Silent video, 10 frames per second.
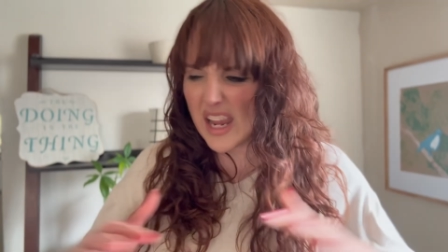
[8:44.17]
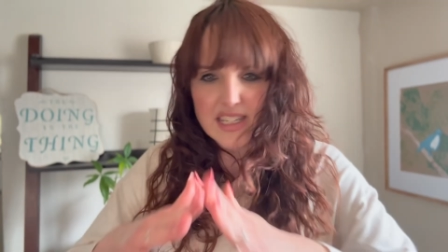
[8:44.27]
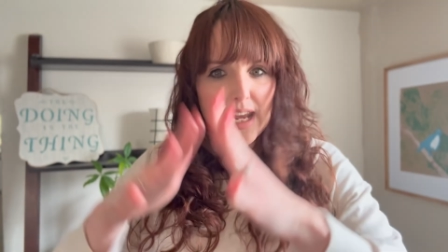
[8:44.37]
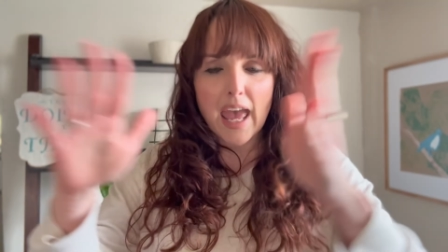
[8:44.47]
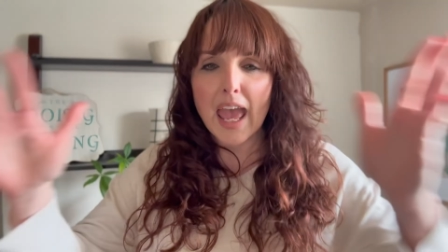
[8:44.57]
a
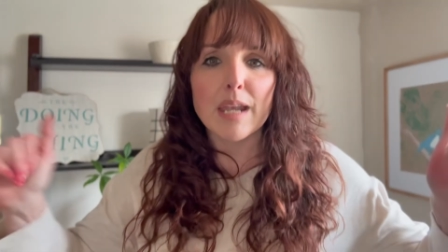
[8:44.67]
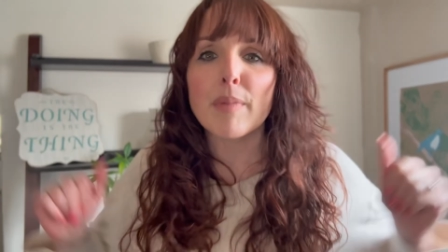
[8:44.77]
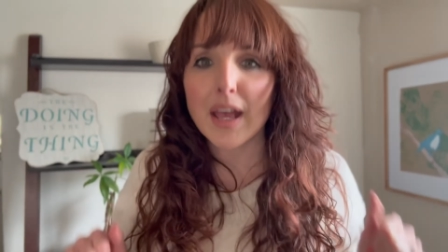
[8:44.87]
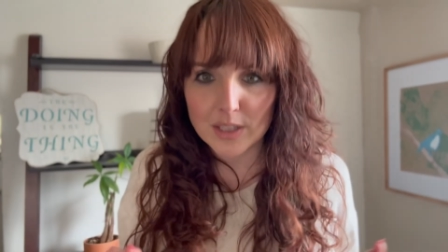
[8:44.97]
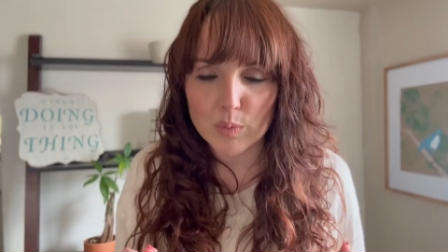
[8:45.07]

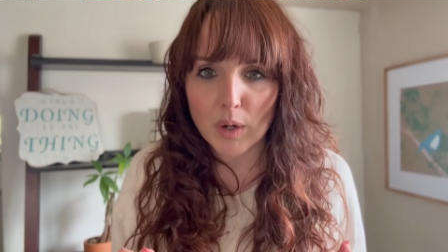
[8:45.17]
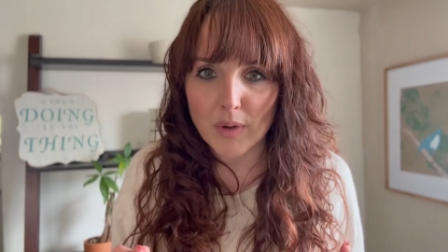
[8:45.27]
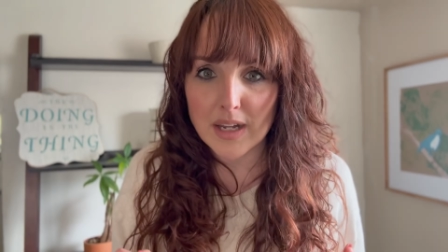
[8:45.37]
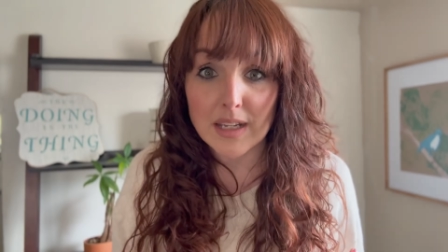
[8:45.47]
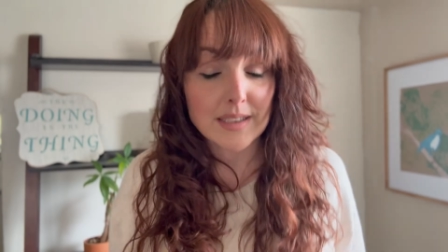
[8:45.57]
10-mile square
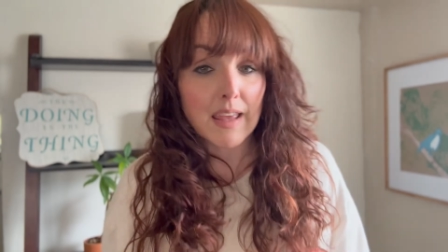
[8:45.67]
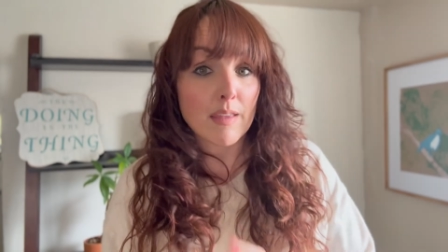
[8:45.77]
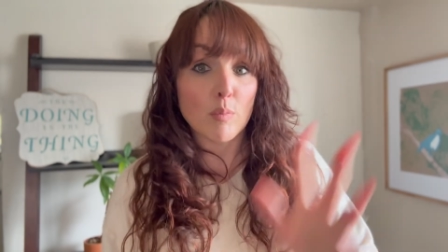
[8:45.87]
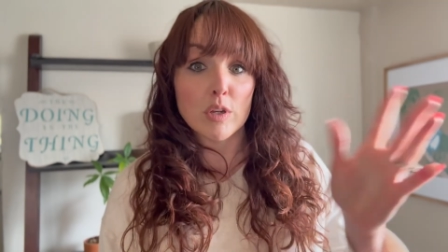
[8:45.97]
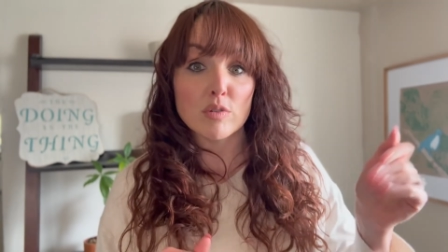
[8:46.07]
radius, and
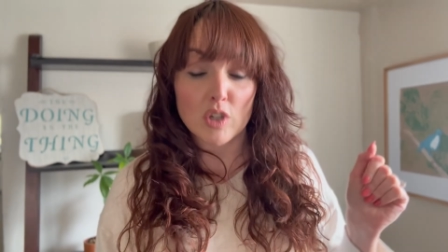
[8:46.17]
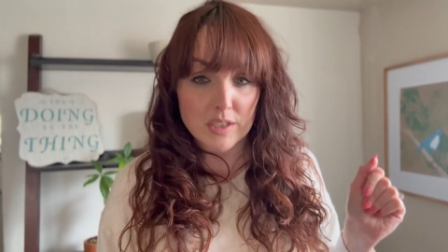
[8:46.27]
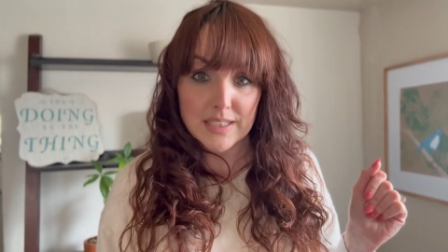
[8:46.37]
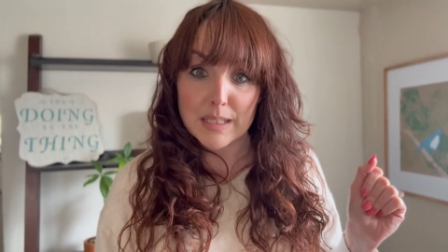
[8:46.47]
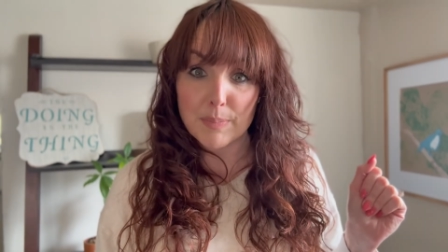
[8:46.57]
then when you start
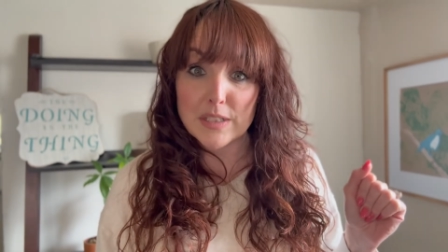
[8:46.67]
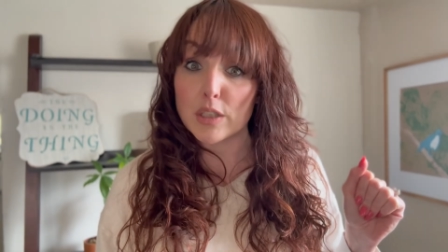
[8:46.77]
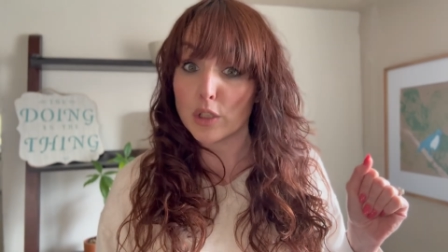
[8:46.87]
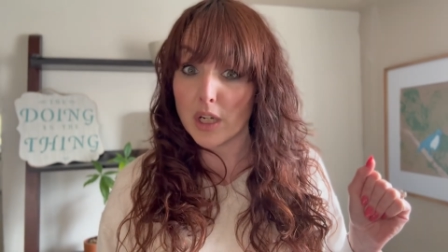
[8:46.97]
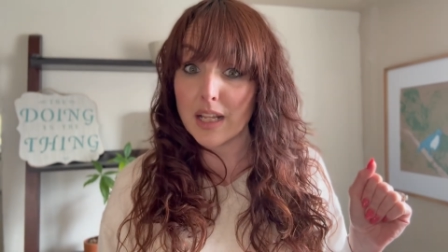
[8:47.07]
to slip into
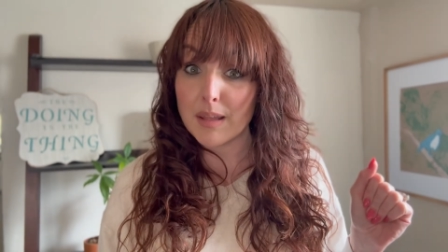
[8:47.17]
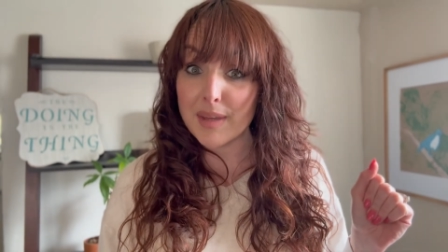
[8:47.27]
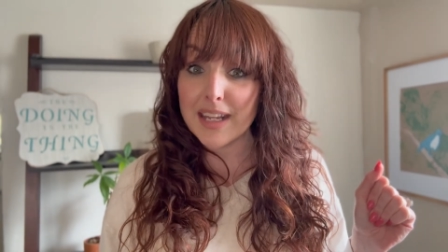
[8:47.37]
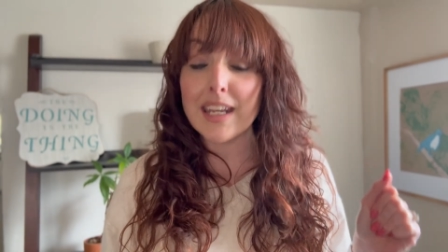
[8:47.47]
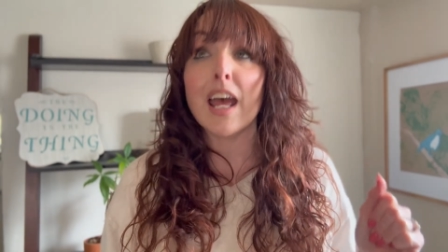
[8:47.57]
Learning
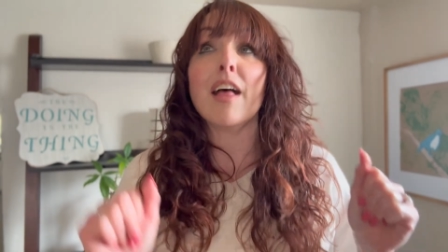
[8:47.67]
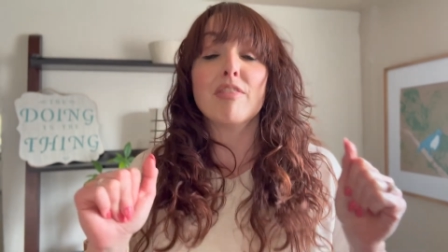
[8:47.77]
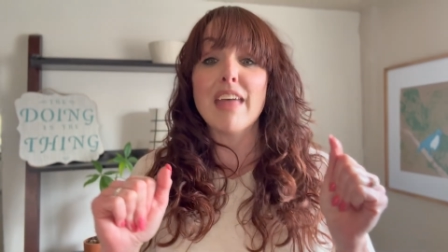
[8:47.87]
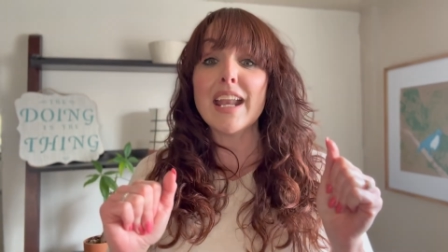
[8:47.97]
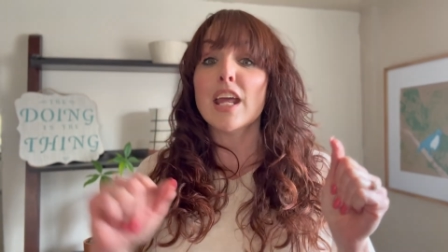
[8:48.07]
Limited,
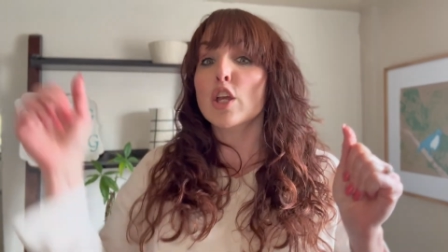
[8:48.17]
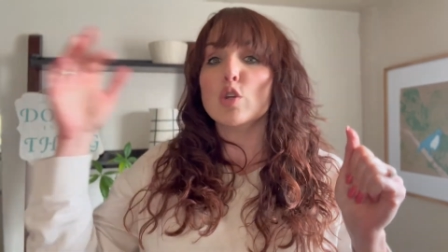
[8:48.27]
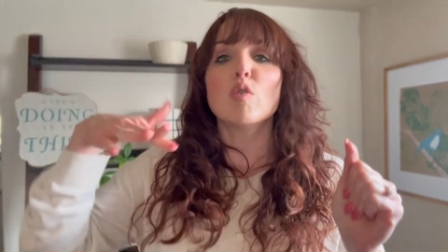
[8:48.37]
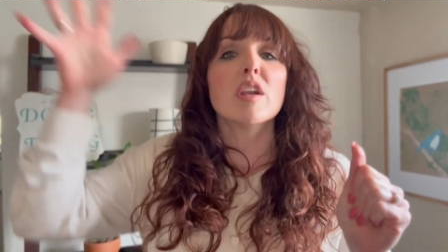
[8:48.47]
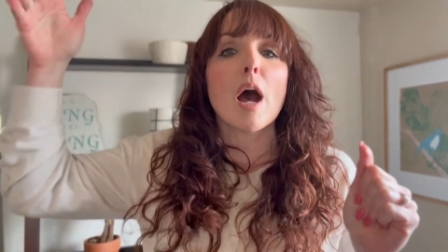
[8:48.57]
then
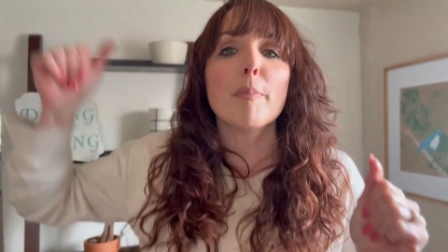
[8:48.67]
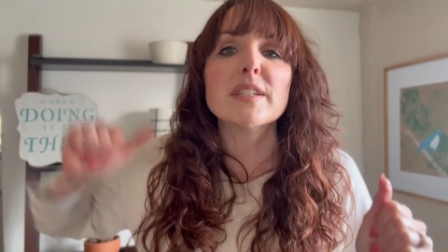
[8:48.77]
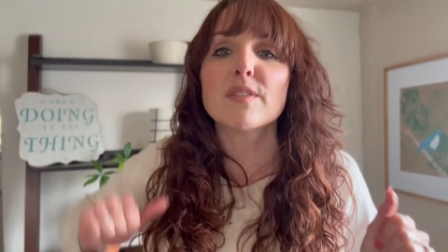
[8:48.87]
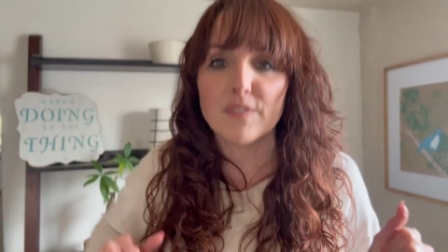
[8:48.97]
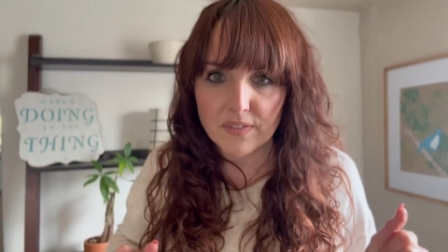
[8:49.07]
you can up it
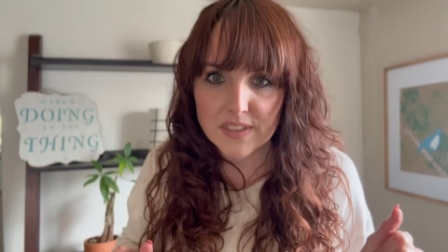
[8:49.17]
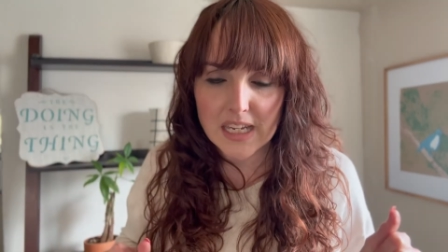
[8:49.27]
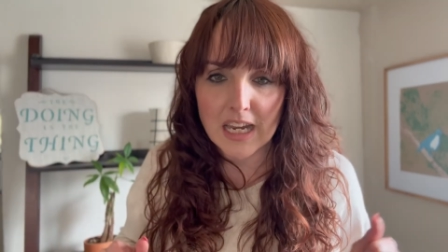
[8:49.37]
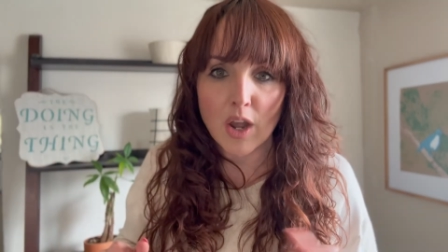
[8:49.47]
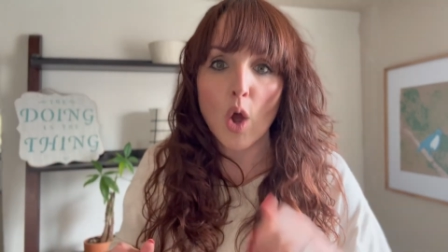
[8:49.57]
to
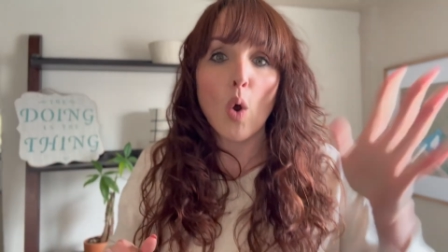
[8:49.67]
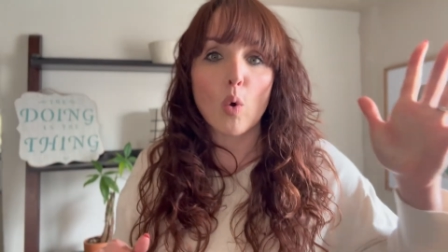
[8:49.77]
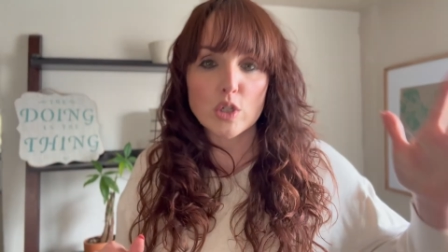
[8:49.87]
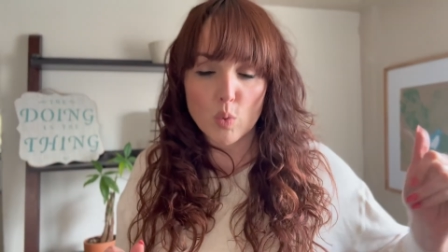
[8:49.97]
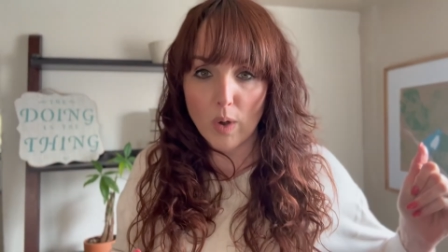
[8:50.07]
15
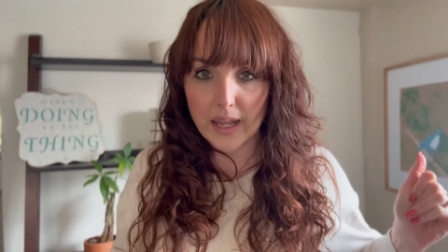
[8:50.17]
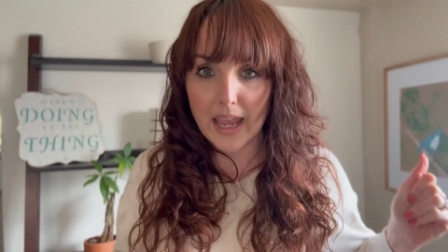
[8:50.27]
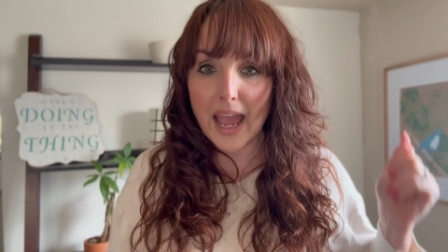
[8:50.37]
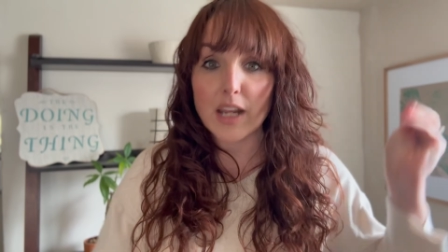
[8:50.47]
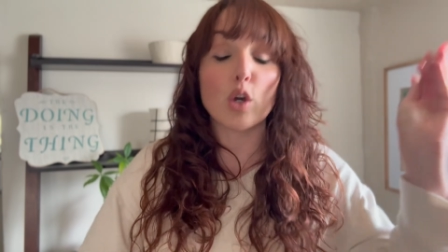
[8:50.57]
or
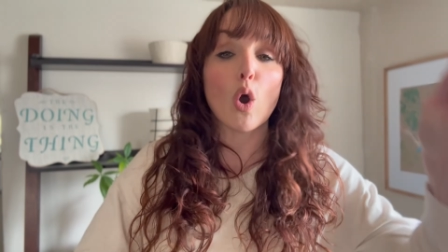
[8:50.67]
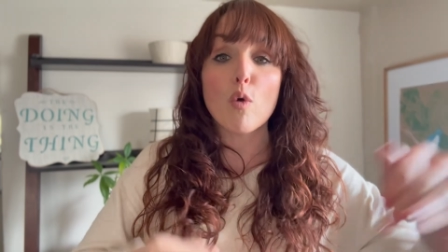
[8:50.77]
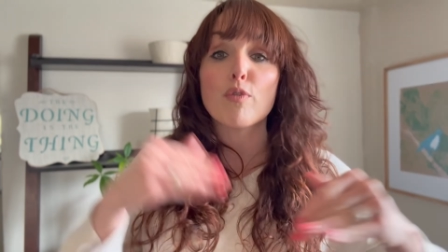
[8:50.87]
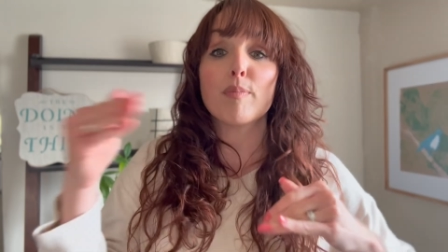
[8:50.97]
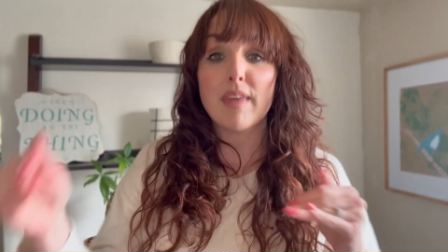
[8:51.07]
20 and go
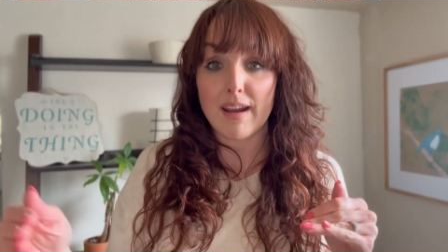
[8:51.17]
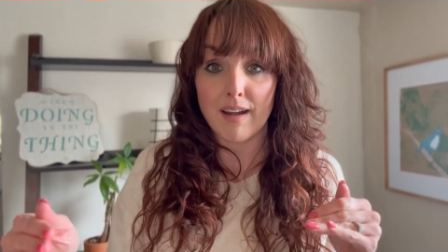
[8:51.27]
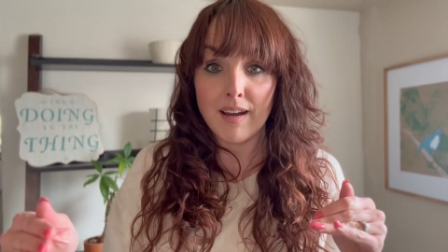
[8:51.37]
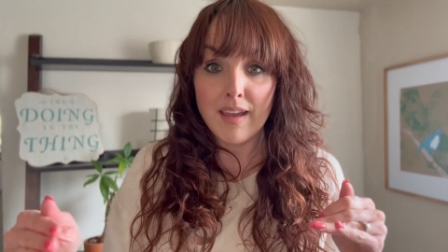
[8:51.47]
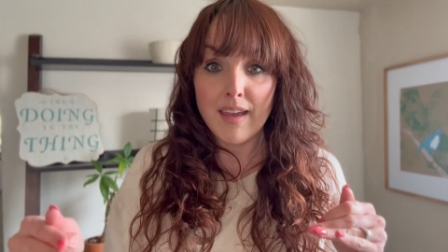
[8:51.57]
from there.